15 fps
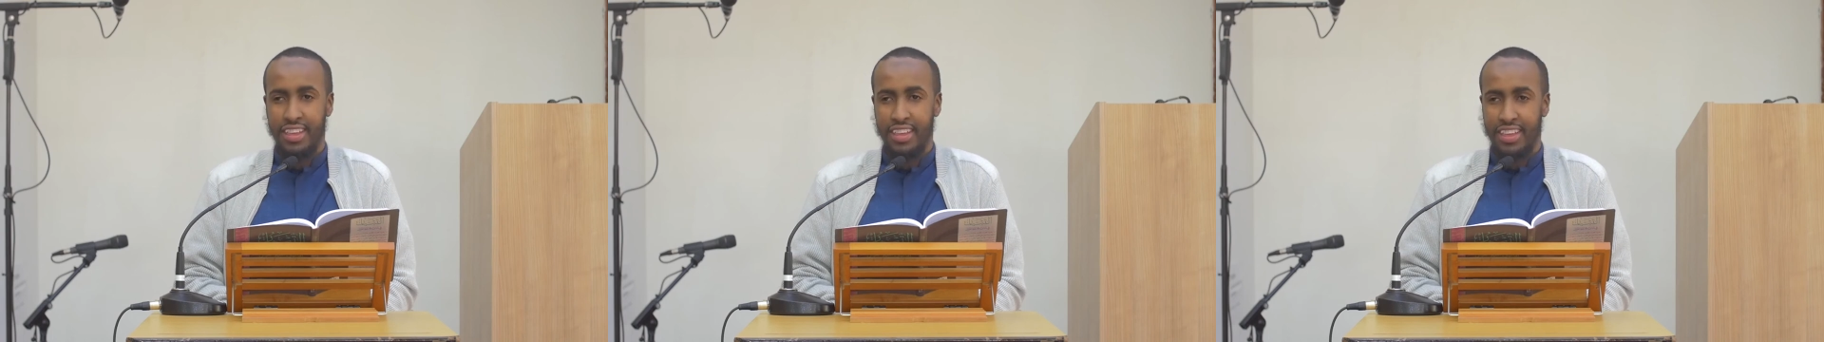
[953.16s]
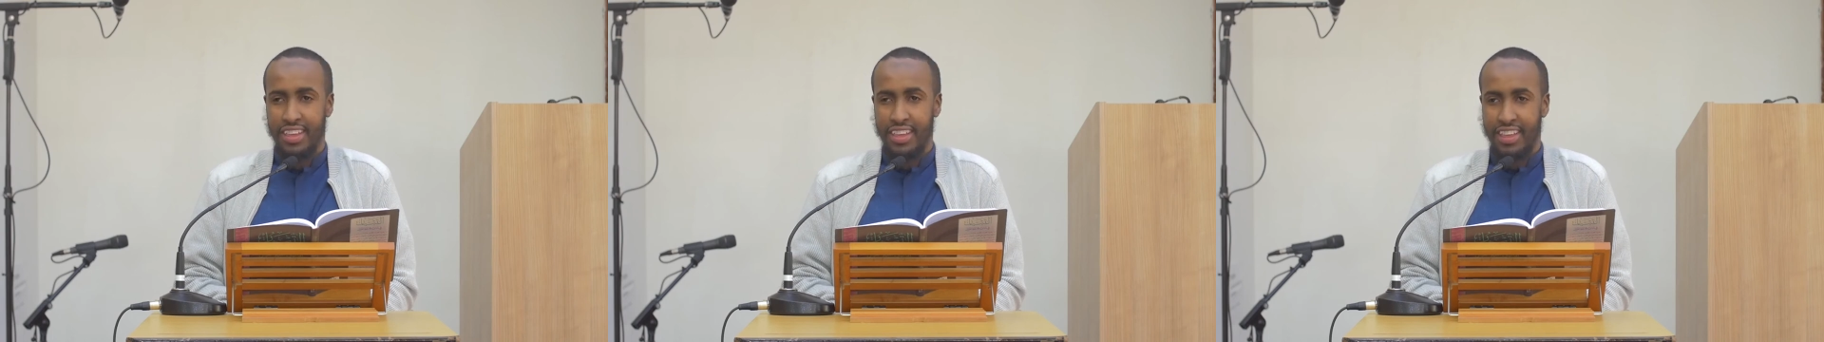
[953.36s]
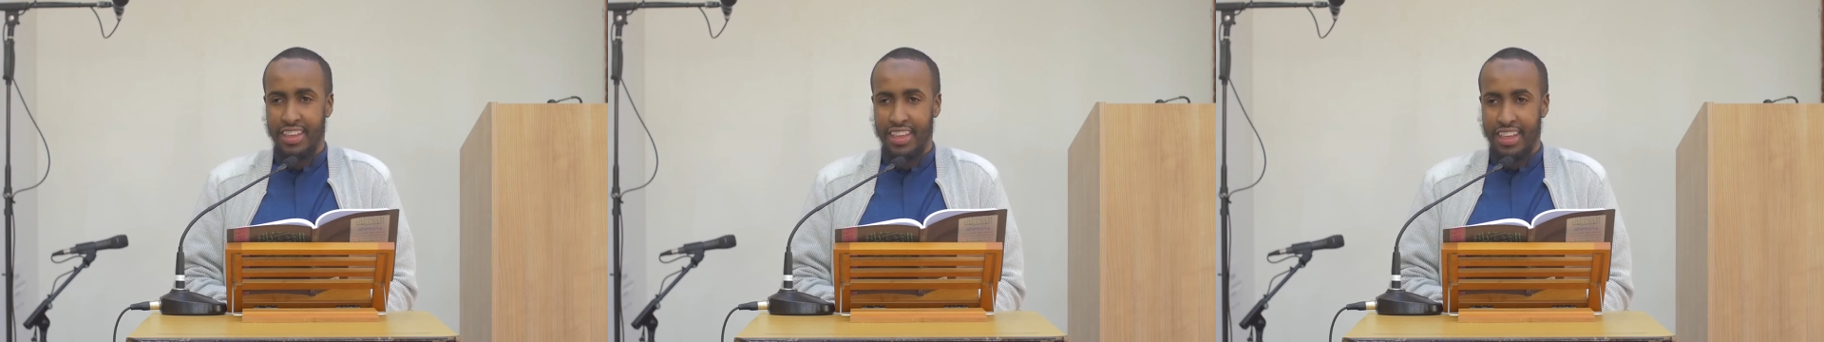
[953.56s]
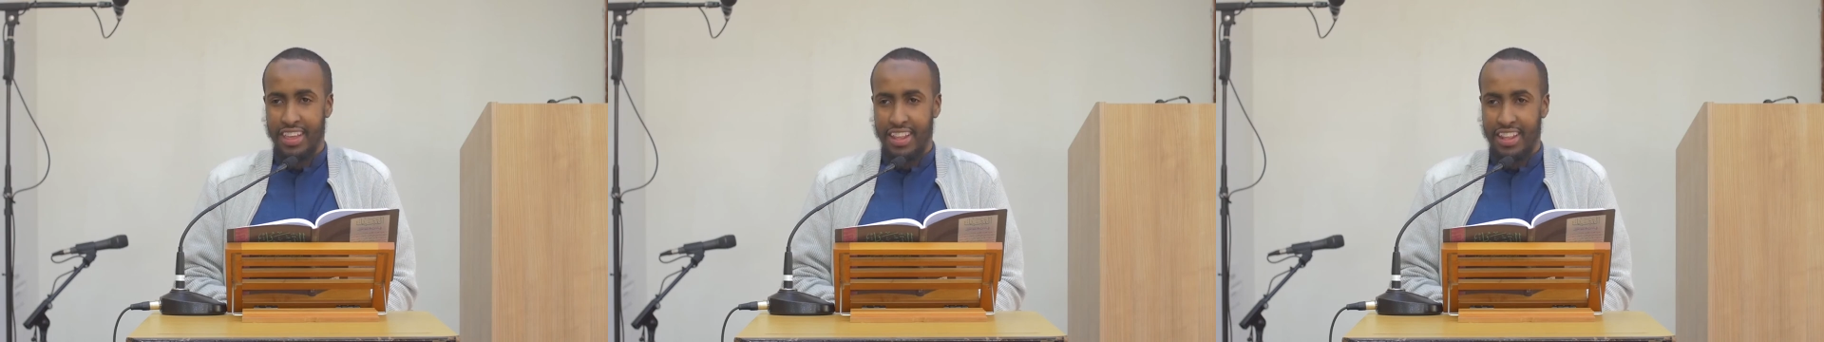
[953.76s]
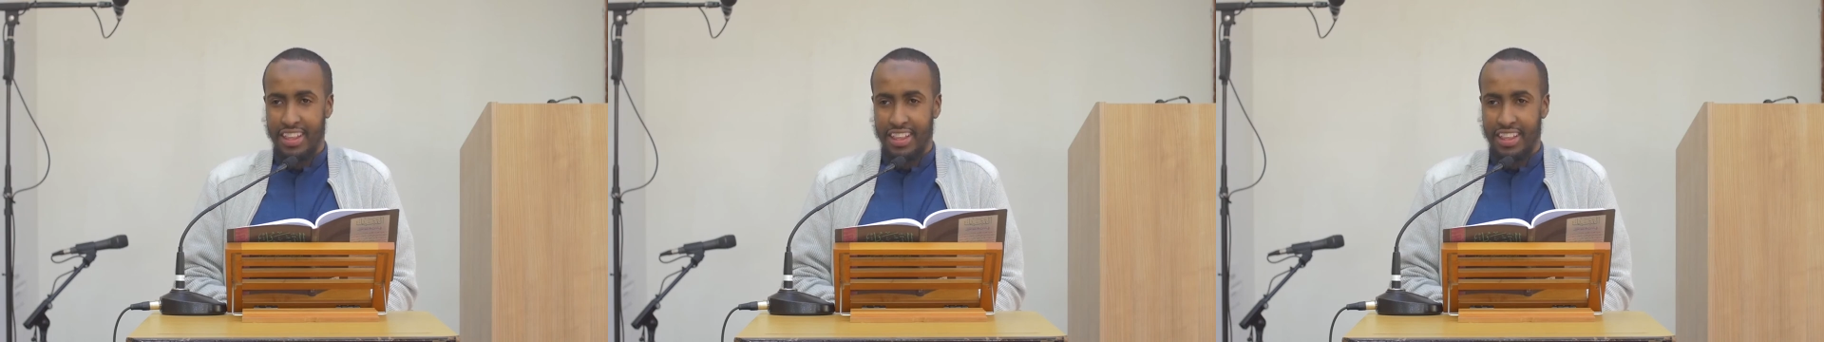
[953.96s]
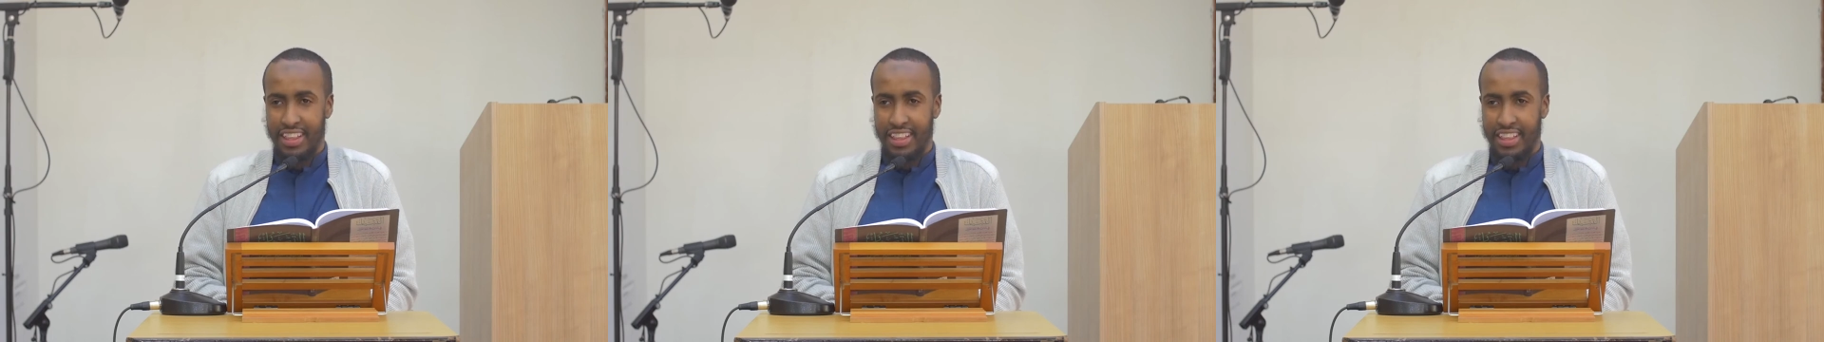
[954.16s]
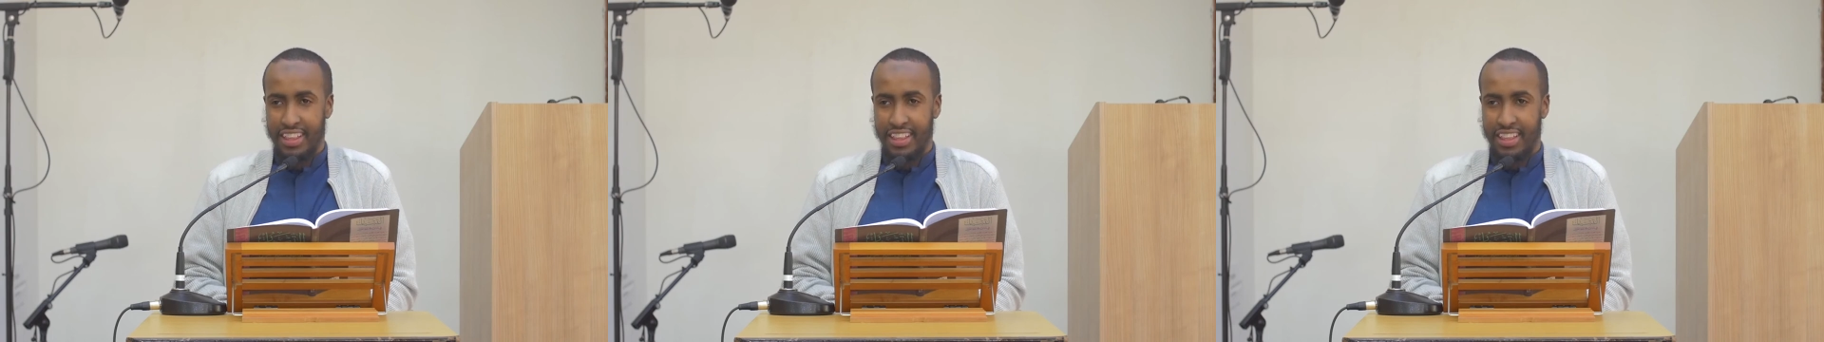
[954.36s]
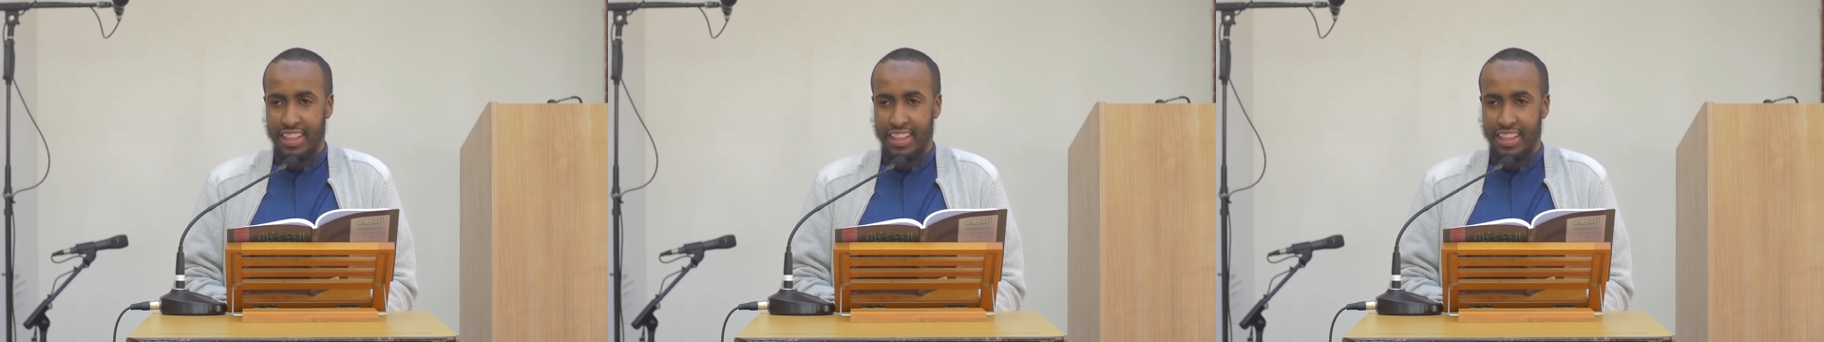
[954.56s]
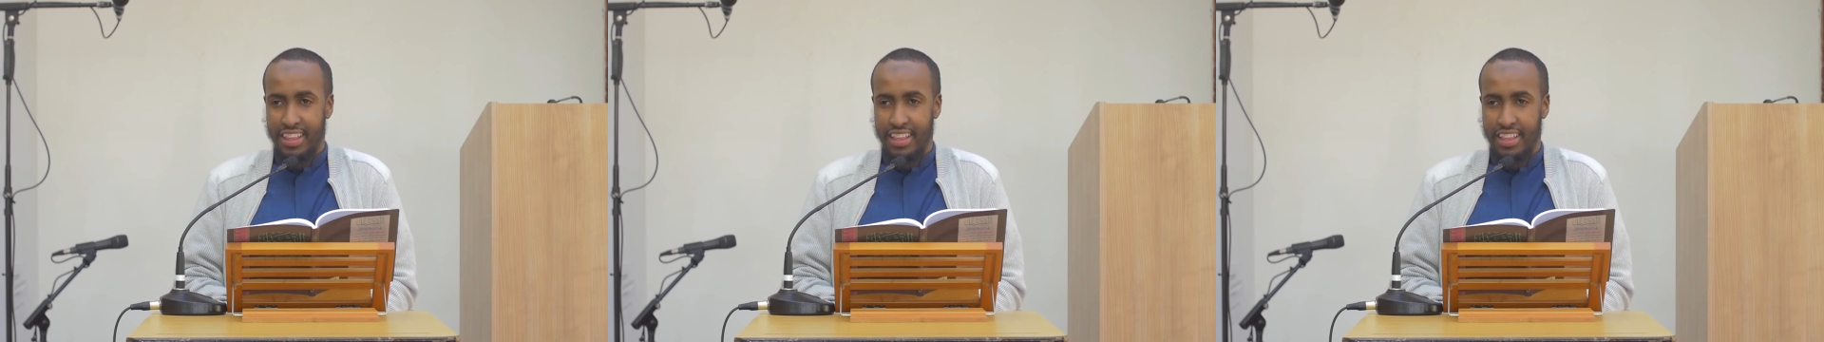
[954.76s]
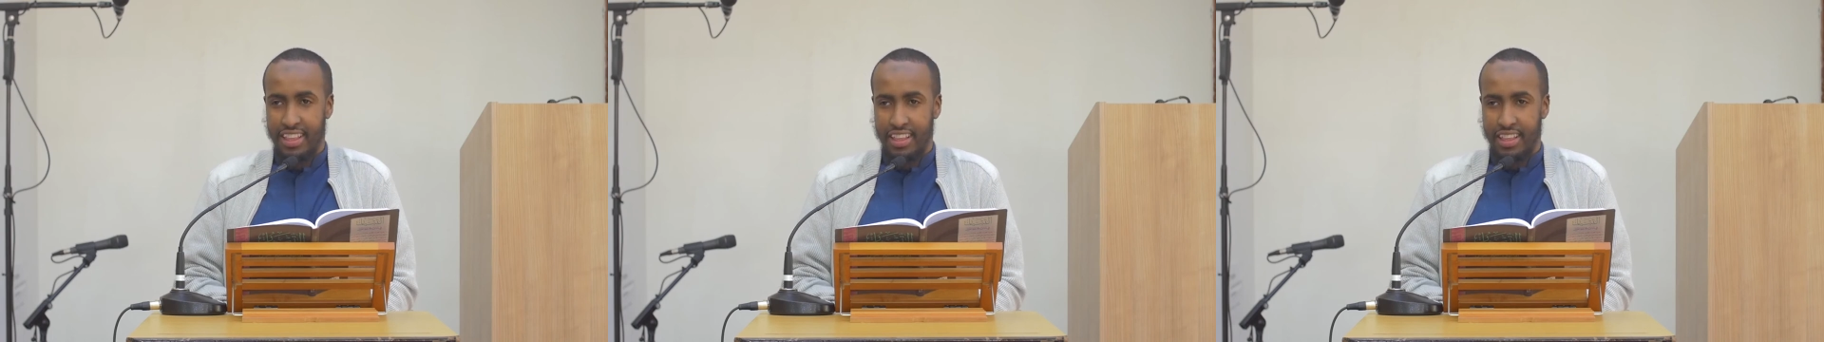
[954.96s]

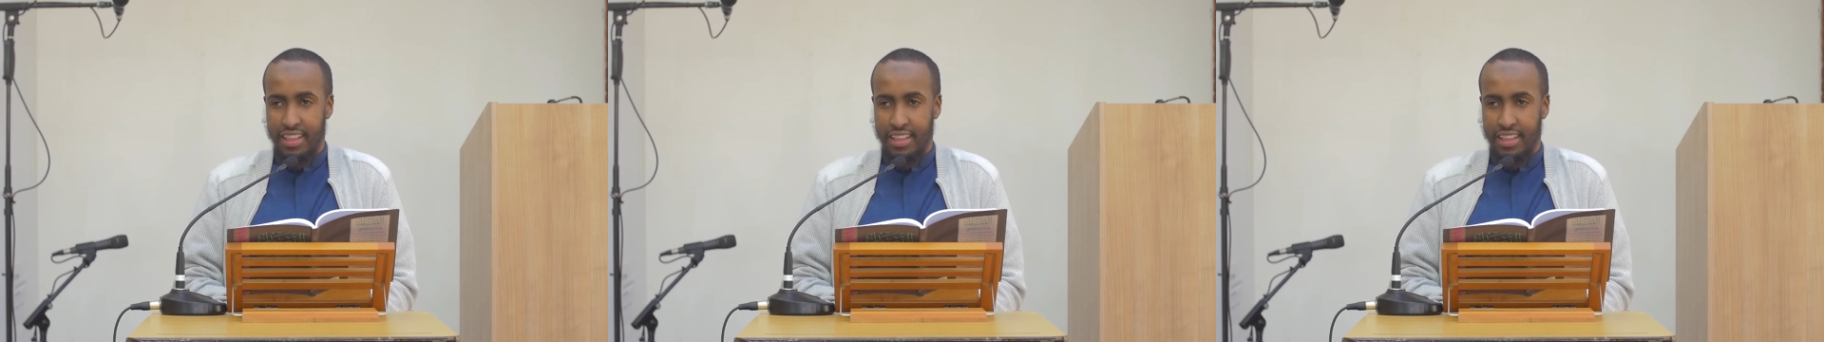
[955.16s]
[no speech]